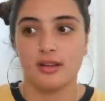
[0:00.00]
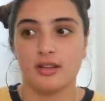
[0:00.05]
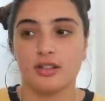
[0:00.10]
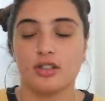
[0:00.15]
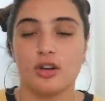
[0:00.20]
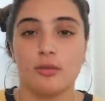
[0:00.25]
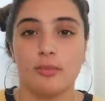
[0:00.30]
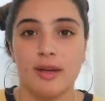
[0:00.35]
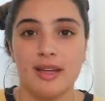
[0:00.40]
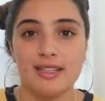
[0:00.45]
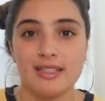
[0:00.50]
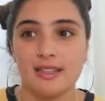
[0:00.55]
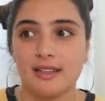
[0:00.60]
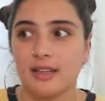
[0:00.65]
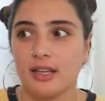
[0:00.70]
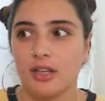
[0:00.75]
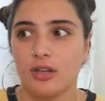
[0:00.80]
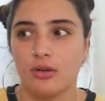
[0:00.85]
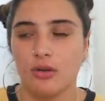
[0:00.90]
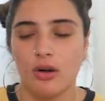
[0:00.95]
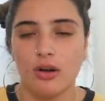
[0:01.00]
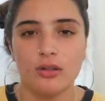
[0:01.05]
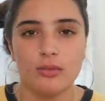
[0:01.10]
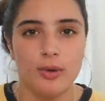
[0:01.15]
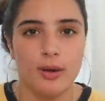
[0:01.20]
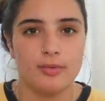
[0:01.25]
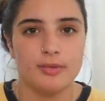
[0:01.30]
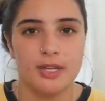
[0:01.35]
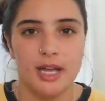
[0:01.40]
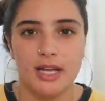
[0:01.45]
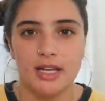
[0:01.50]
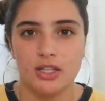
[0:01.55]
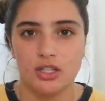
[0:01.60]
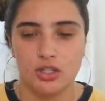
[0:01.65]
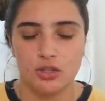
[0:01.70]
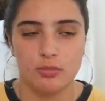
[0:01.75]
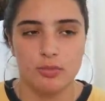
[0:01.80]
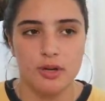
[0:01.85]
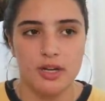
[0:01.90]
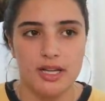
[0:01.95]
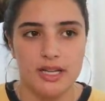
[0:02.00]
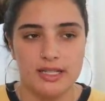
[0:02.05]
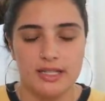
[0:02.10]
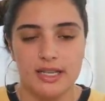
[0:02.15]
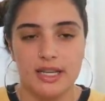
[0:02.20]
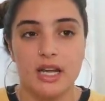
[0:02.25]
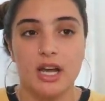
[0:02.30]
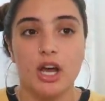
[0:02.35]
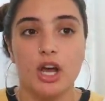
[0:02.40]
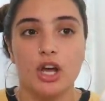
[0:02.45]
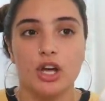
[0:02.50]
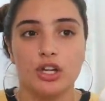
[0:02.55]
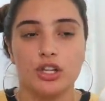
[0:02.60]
So basically, you go on the website, it's super easy.